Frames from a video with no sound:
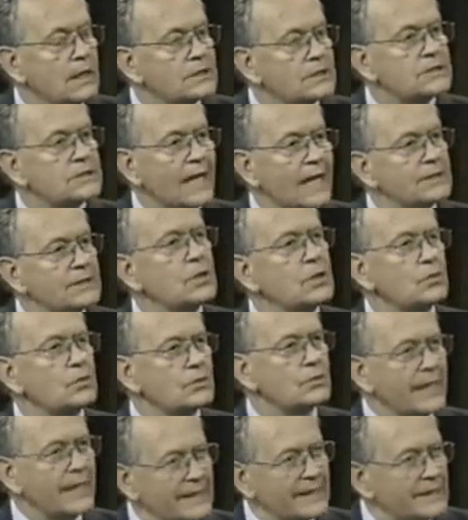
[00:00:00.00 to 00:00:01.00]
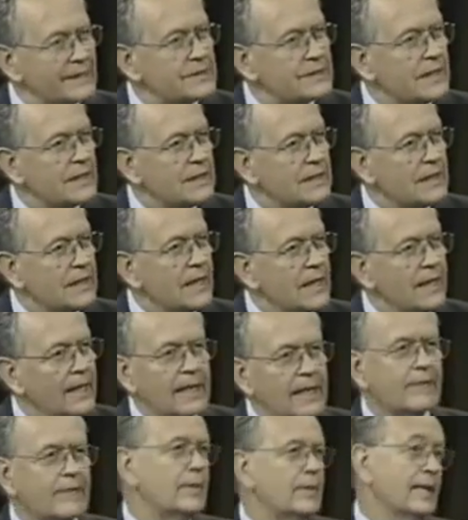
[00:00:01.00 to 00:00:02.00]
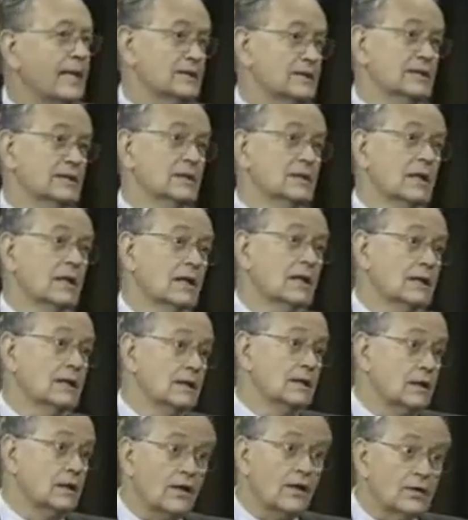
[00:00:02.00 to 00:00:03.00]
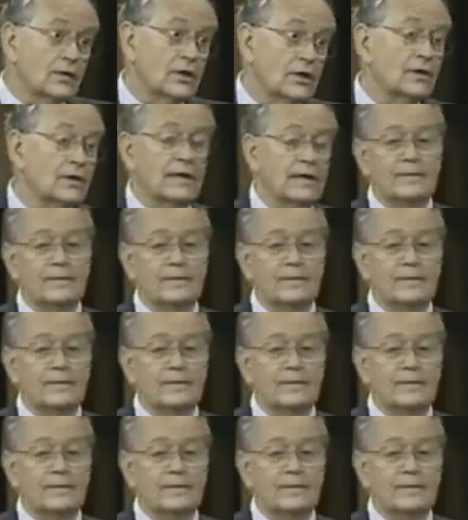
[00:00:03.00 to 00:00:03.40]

Santo Reyes. And I'm asking the governor,